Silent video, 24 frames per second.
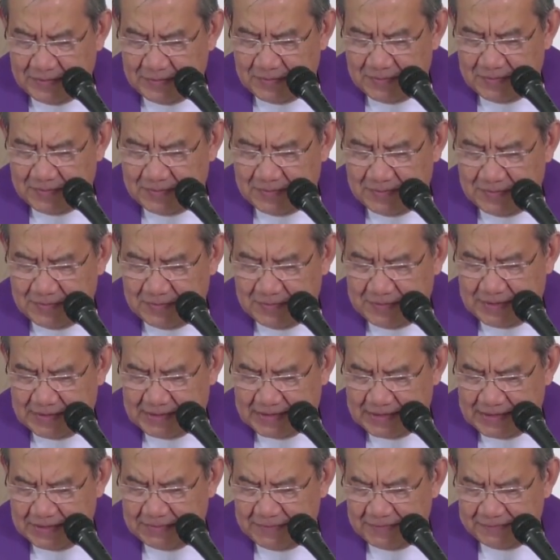we
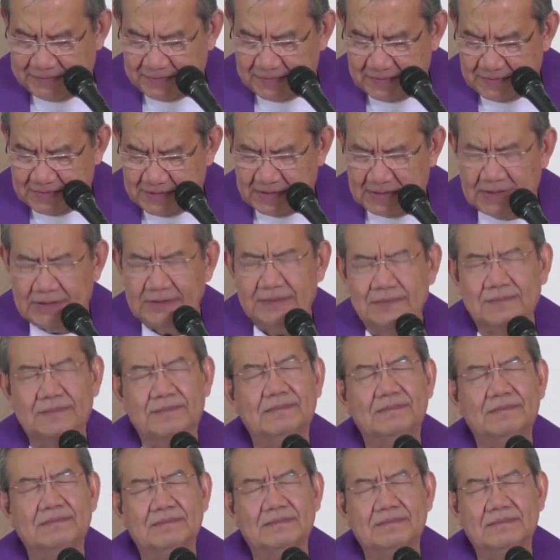come before God
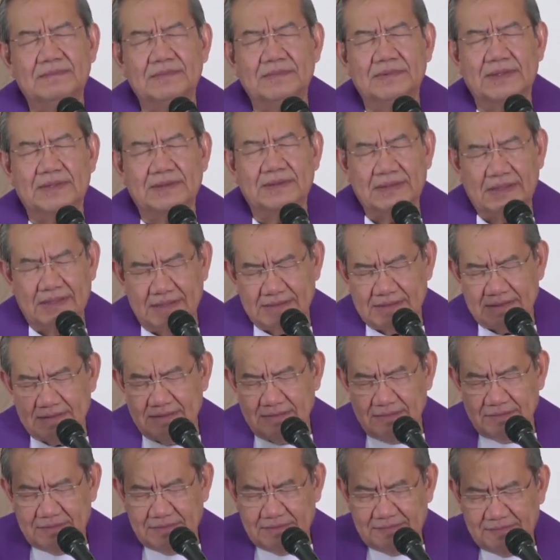and ask the
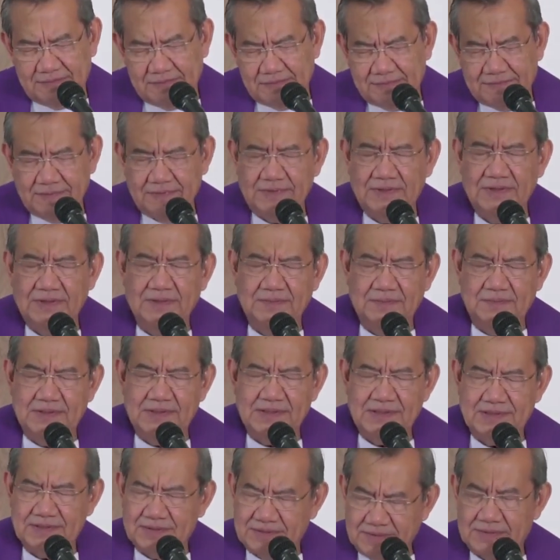Lord for forgiveness.
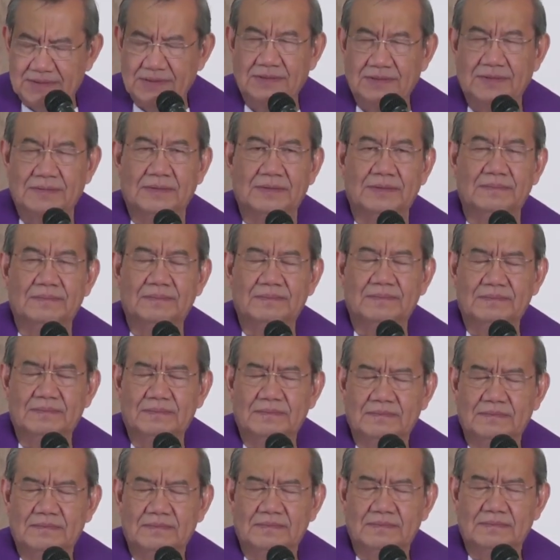Sorry, Lord,
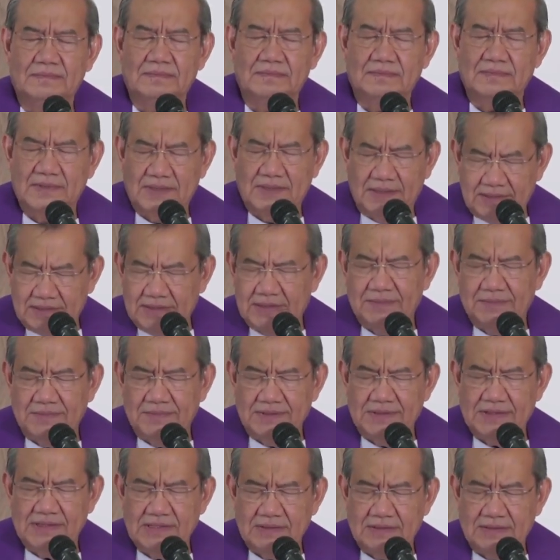I am a
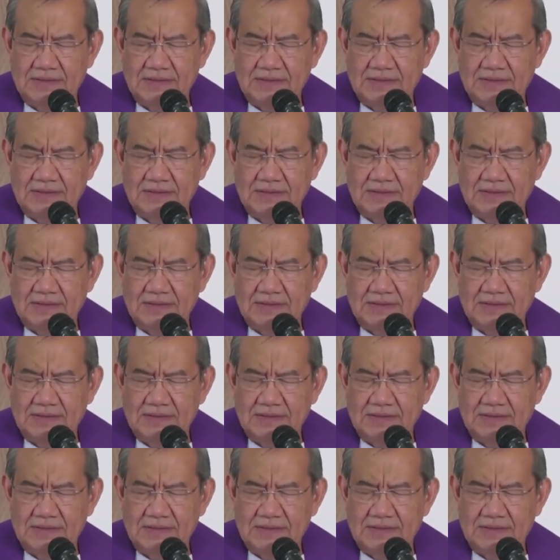sinner.